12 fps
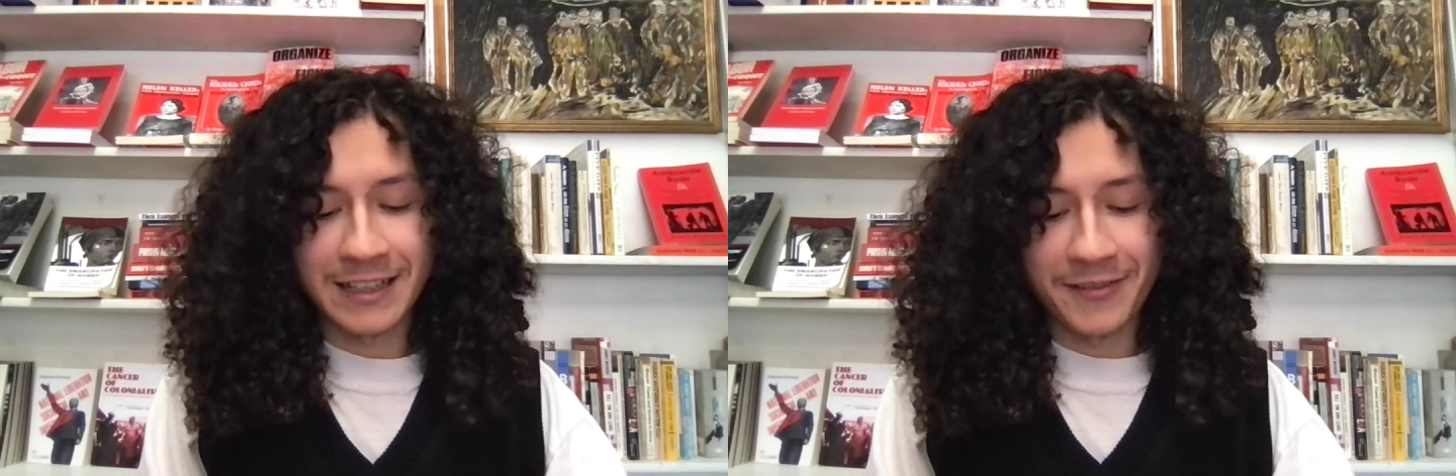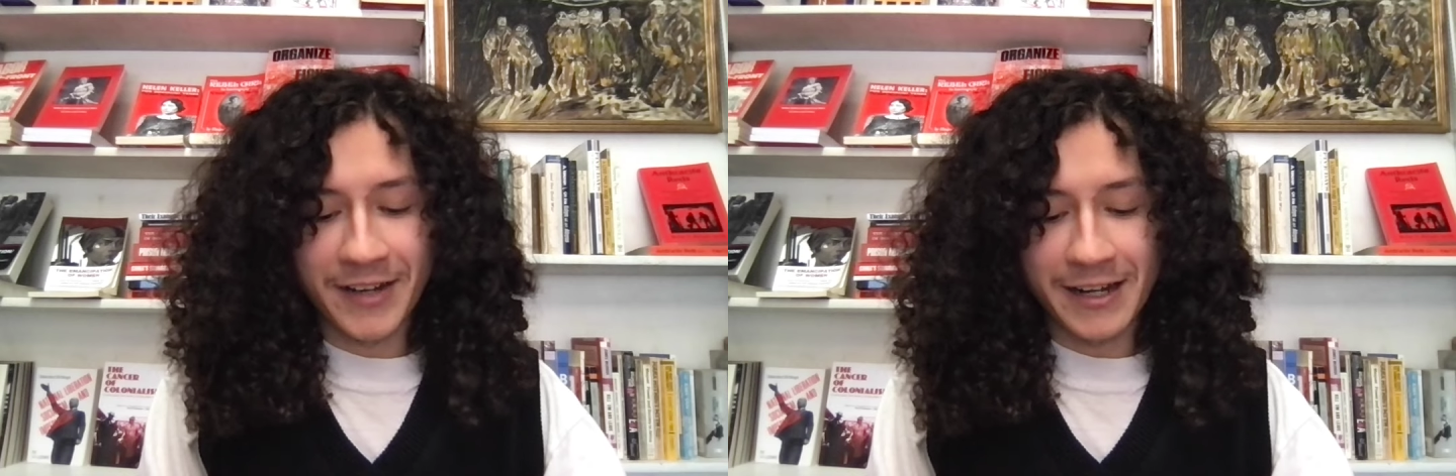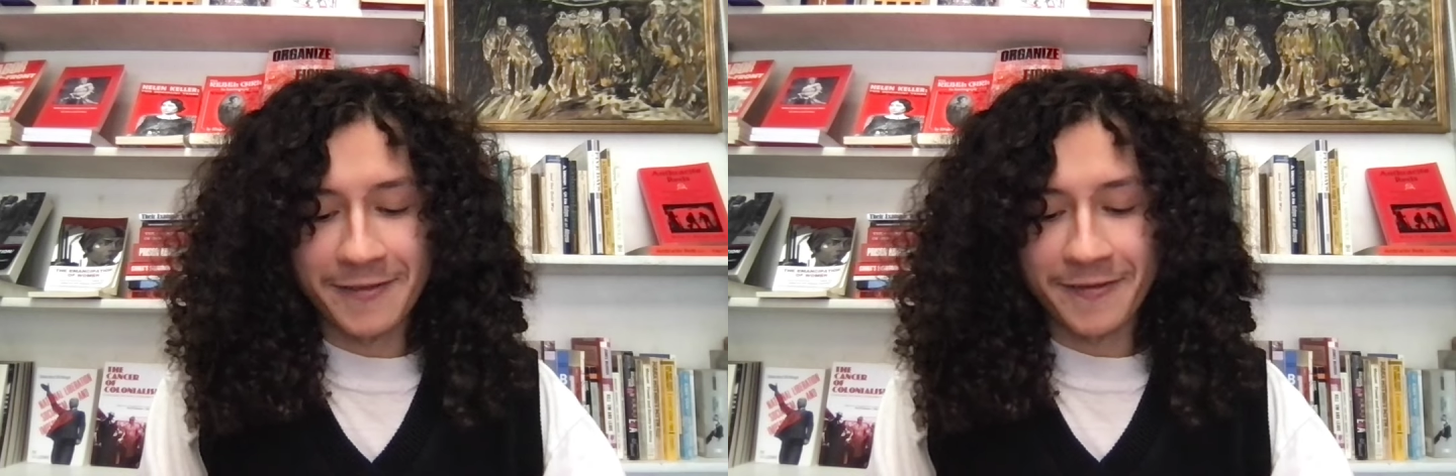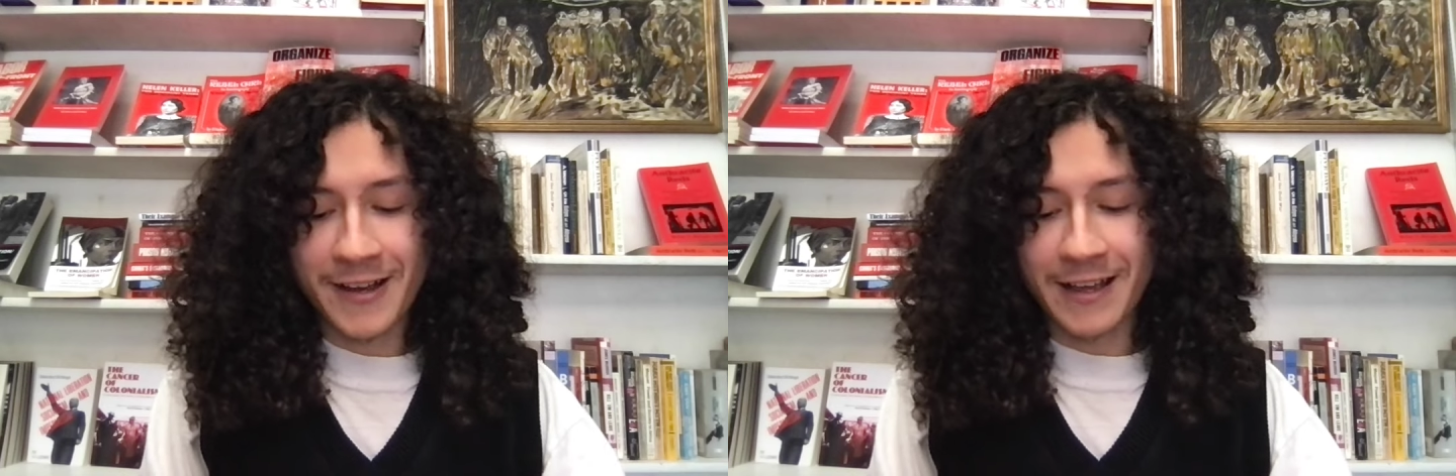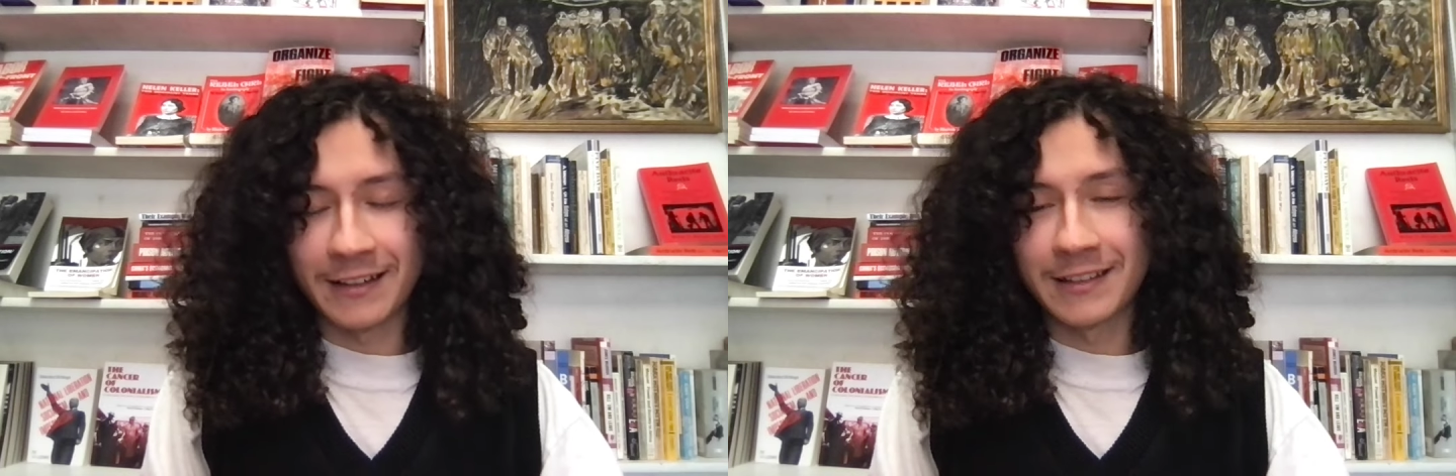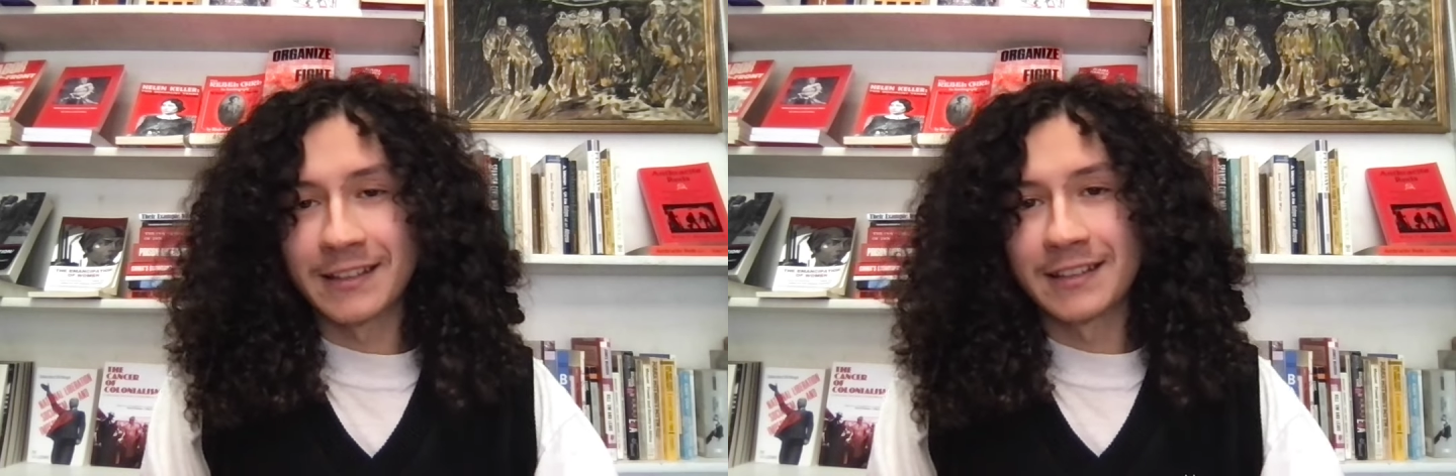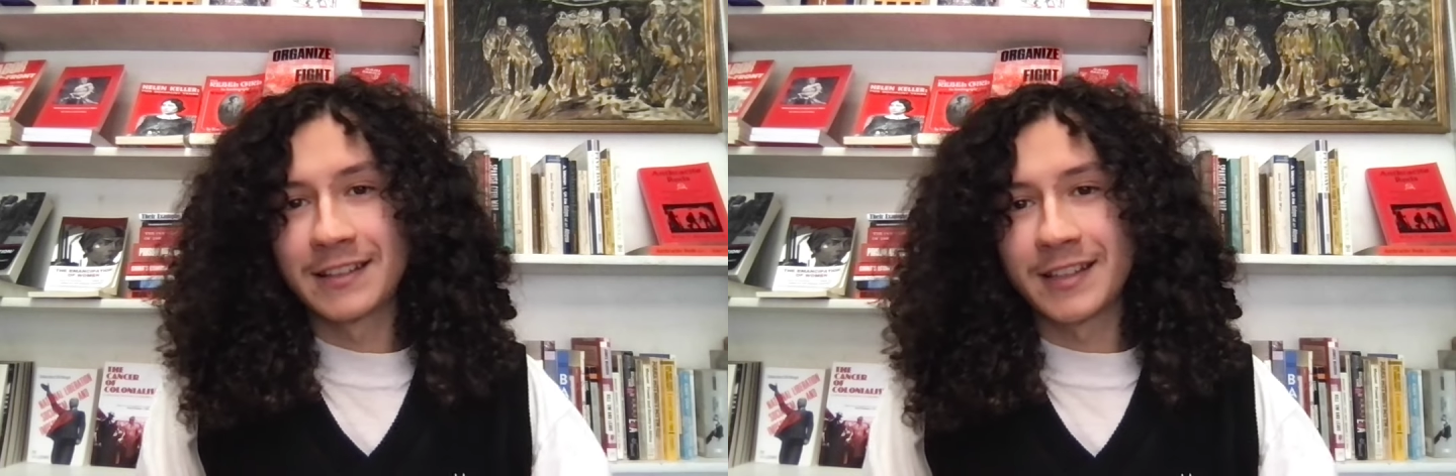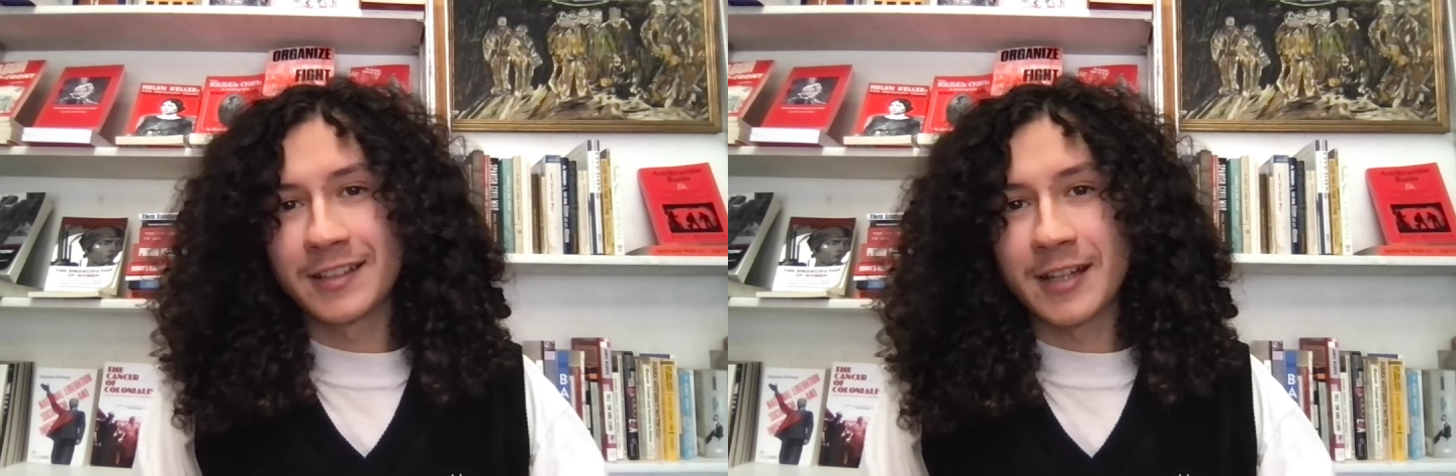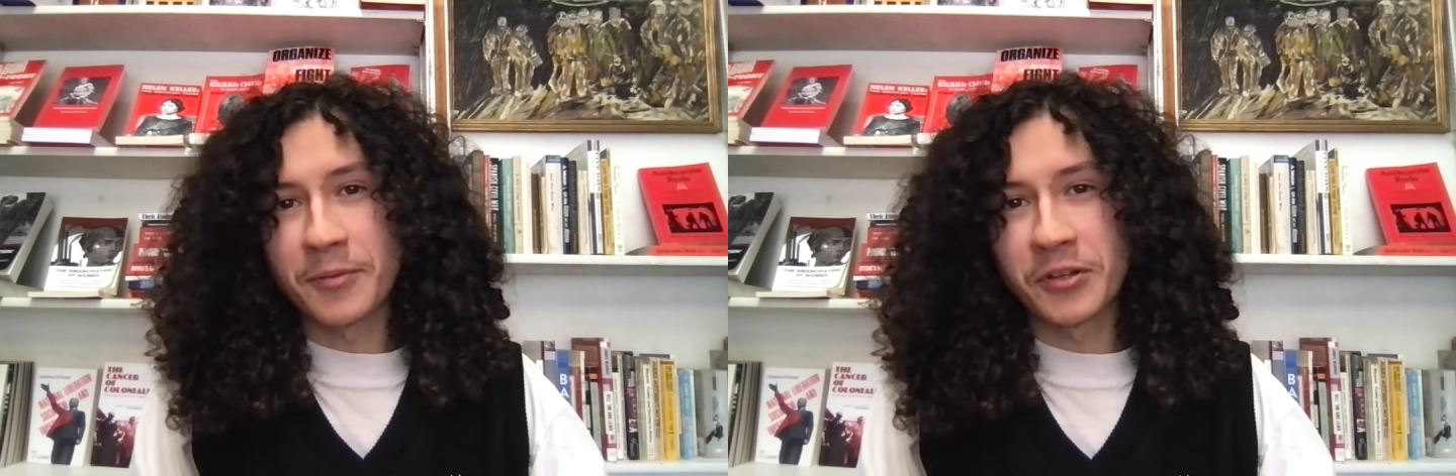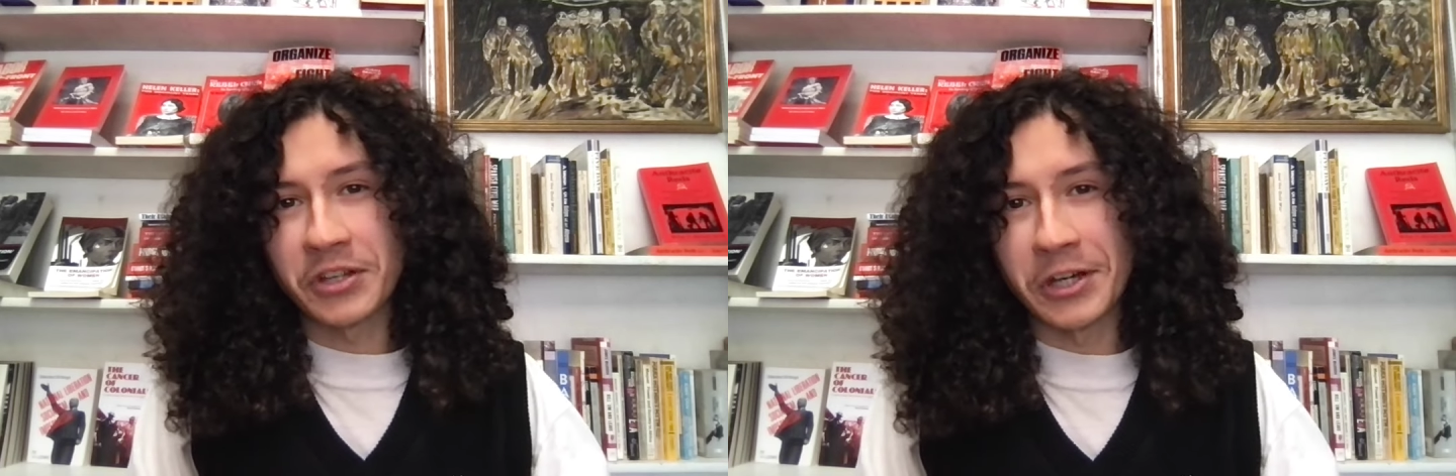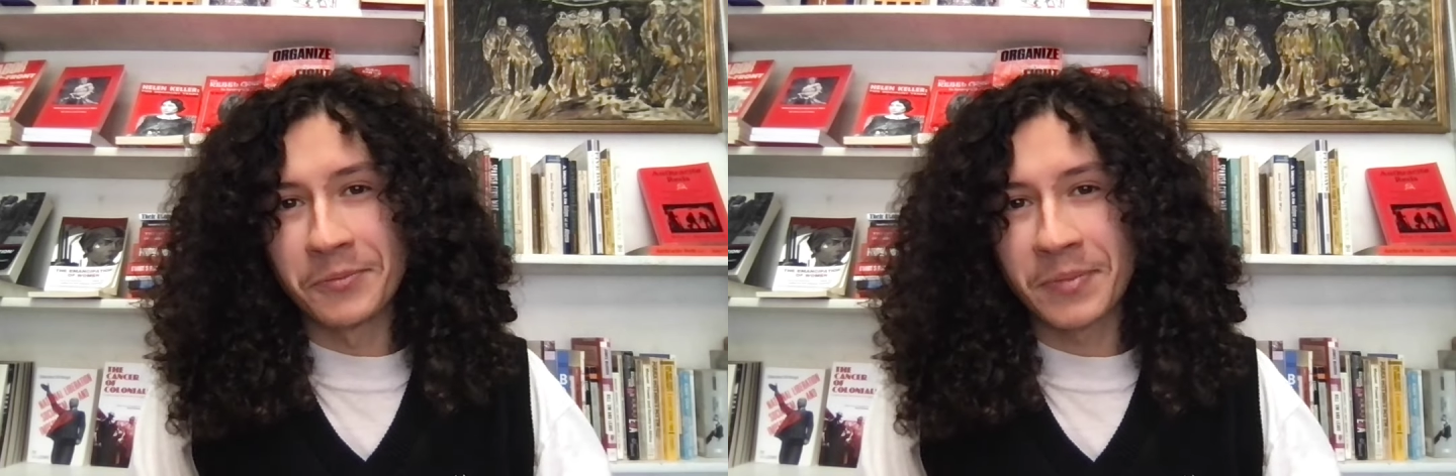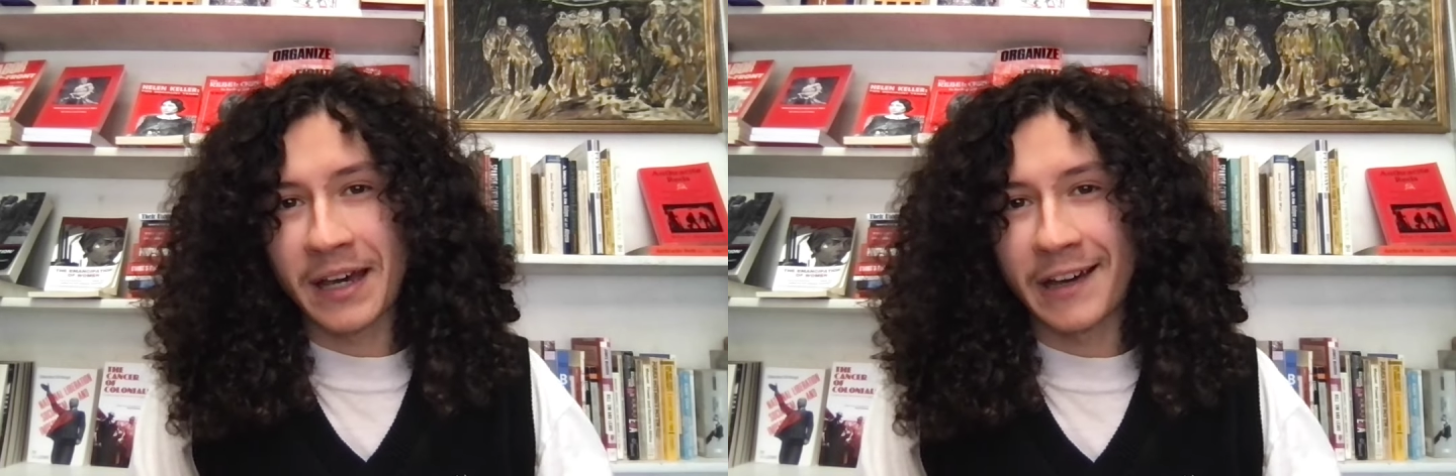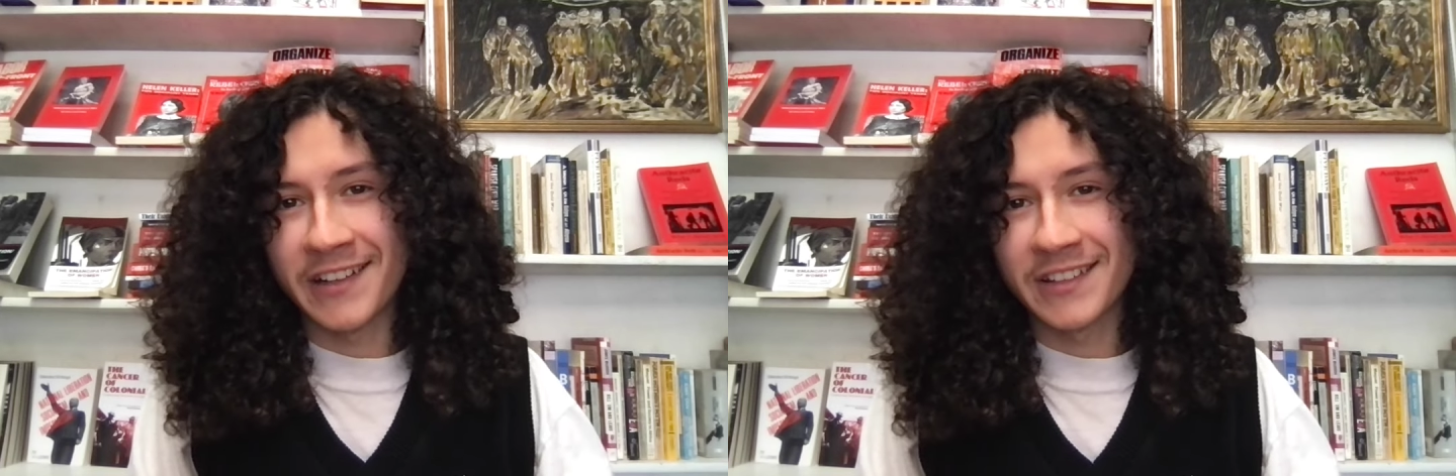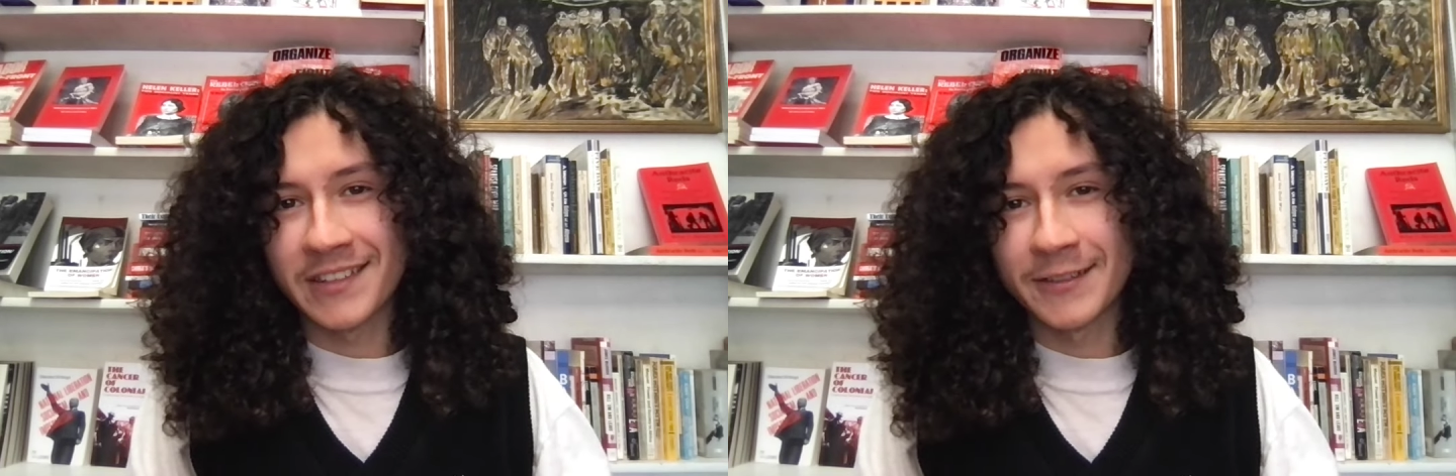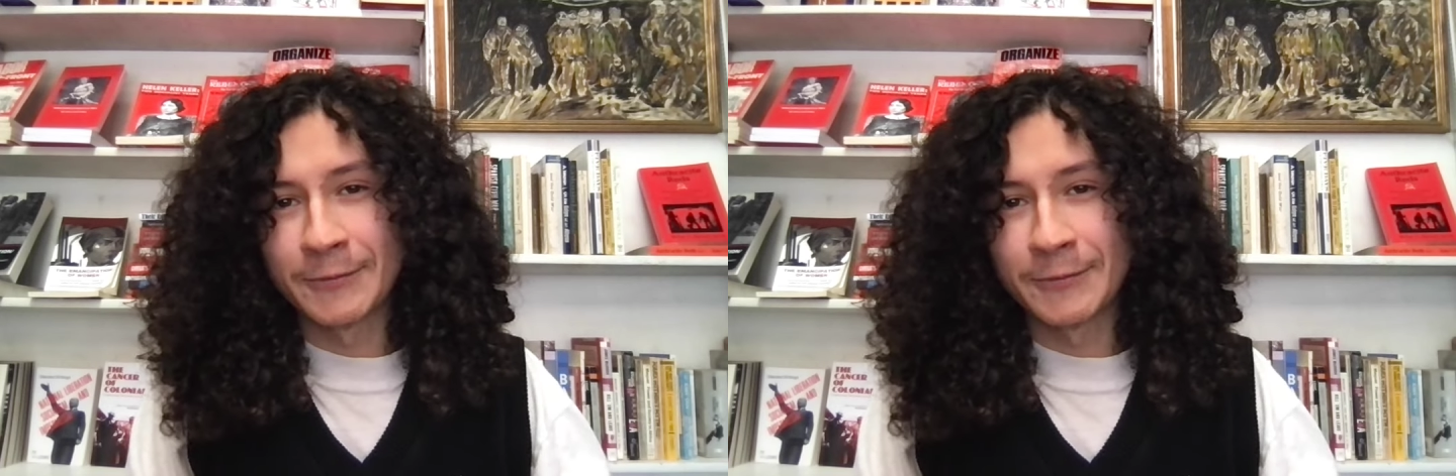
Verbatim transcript: invite a friend to double the impact.